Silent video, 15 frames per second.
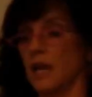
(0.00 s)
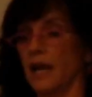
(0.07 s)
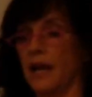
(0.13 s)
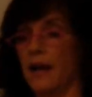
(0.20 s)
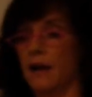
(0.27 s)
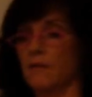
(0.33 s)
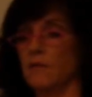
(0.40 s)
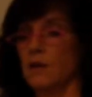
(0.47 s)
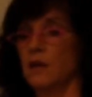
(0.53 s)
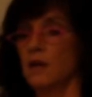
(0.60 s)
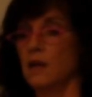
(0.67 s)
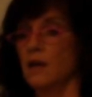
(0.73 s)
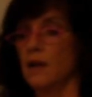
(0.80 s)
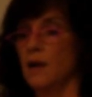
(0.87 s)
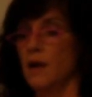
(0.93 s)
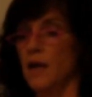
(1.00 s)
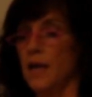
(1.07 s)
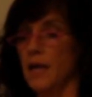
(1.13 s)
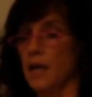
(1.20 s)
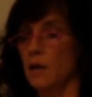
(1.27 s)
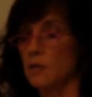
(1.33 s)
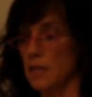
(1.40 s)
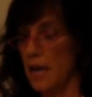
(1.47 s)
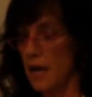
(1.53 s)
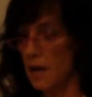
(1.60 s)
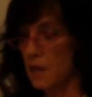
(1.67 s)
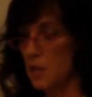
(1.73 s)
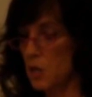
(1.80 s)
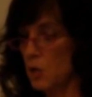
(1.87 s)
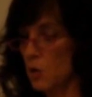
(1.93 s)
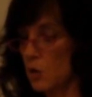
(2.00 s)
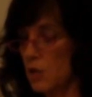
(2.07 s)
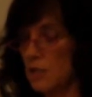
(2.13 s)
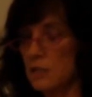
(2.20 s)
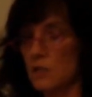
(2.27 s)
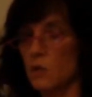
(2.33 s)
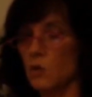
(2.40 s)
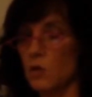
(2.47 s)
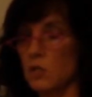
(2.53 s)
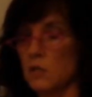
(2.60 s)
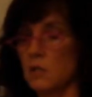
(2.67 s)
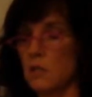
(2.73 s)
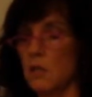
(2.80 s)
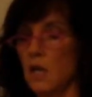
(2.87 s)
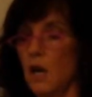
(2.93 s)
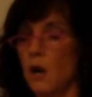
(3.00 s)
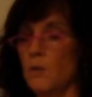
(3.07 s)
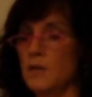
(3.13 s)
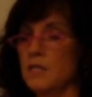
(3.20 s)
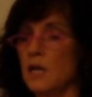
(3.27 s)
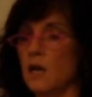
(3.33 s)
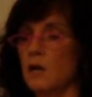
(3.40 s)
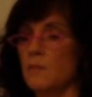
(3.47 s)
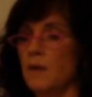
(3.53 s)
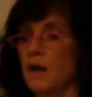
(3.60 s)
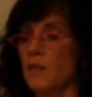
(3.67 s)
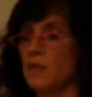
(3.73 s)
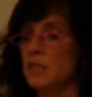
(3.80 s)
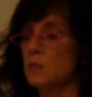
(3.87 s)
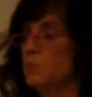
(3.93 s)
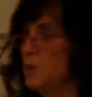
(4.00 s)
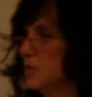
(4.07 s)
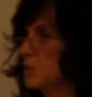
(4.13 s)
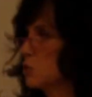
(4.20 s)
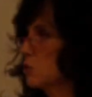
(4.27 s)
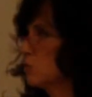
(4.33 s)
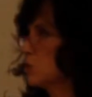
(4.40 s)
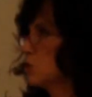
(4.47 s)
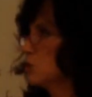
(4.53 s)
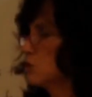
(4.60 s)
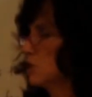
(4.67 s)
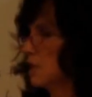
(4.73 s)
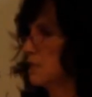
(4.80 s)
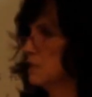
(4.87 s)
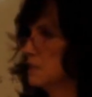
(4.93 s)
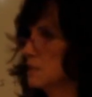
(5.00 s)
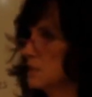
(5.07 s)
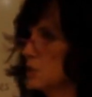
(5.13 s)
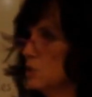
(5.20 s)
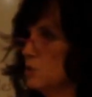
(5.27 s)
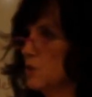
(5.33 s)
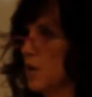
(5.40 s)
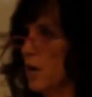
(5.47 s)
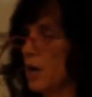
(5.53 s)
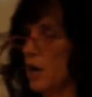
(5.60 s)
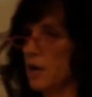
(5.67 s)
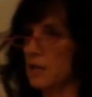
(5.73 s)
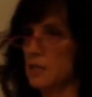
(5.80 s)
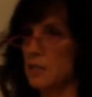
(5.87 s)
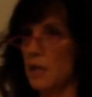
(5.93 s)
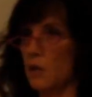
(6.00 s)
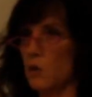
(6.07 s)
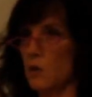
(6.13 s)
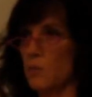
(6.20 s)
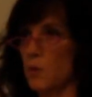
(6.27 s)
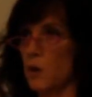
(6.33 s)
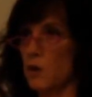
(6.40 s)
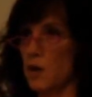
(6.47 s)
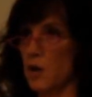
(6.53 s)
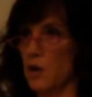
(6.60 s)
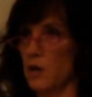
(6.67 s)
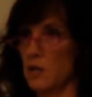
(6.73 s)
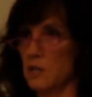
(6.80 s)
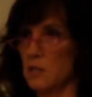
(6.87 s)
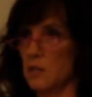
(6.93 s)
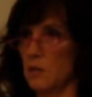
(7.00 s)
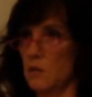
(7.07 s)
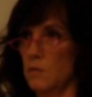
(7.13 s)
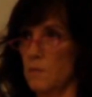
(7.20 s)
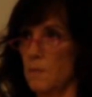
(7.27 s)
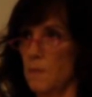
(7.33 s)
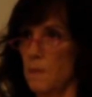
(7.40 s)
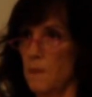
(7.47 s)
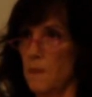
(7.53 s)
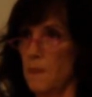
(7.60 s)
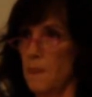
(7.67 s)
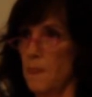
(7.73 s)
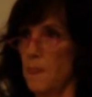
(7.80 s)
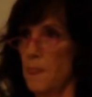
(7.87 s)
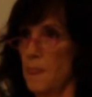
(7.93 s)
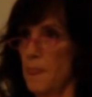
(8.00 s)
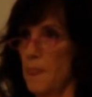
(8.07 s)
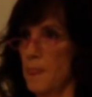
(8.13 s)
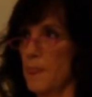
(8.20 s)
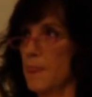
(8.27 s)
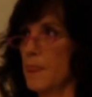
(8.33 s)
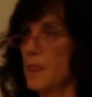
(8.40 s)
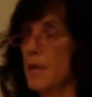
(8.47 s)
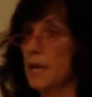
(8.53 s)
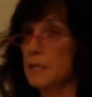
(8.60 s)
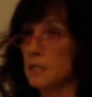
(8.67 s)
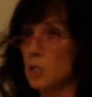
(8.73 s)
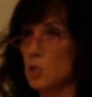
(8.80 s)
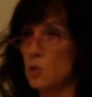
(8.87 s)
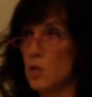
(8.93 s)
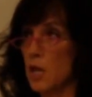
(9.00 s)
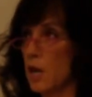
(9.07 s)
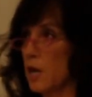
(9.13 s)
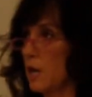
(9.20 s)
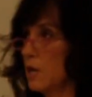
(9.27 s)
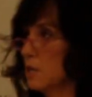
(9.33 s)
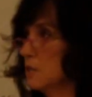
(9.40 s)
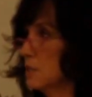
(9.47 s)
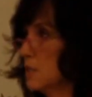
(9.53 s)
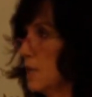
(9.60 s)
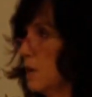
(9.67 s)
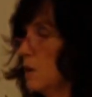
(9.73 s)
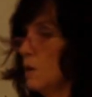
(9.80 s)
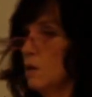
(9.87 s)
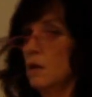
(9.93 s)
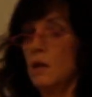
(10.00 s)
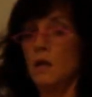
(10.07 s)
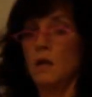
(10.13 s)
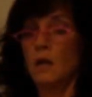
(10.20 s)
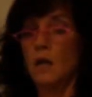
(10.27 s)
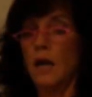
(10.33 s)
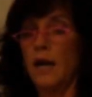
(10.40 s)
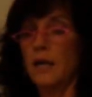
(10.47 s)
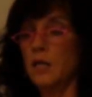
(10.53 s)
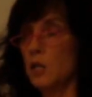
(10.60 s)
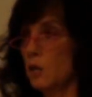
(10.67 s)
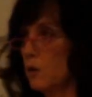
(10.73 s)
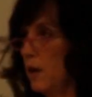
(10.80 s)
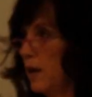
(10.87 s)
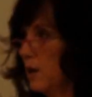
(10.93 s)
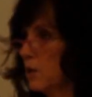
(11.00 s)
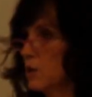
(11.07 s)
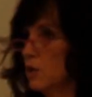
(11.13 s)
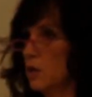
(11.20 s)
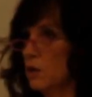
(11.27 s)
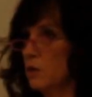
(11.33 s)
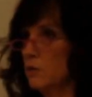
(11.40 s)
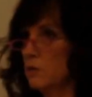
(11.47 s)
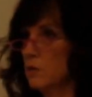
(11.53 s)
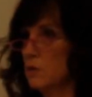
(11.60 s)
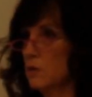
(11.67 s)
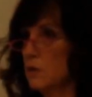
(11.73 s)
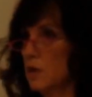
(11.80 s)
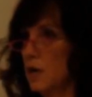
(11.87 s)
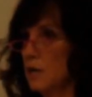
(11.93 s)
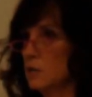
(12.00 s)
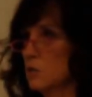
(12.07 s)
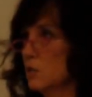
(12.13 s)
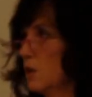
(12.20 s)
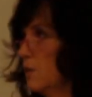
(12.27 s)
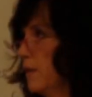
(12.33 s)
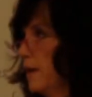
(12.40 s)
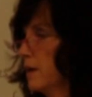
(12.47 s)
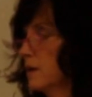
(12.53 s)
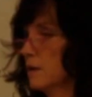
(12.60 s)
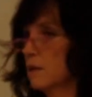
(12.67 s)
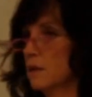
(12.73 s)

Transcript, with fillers: I have. It goes out of the nucleus. Of course, are we talking about this picture? Would you say this is a eukaryotic cell or a prokaryotic cell? It's a eukaryotic cell. And you know how you know? how do you know that?